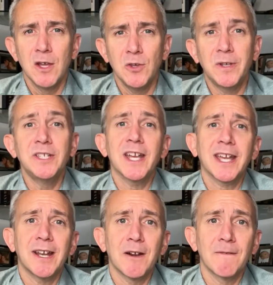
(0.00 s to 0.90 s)
You can check
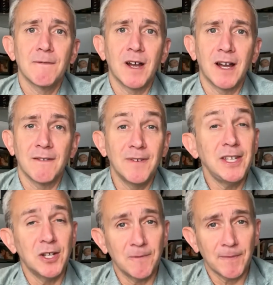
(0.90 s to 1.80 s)
out our
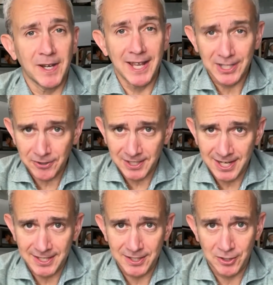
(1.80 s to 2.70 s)
video on
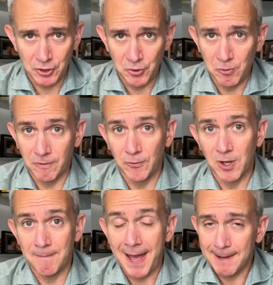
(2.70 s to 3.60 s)
exercises to do to
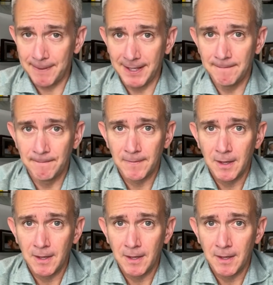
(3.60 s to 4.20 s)
avoid back pain.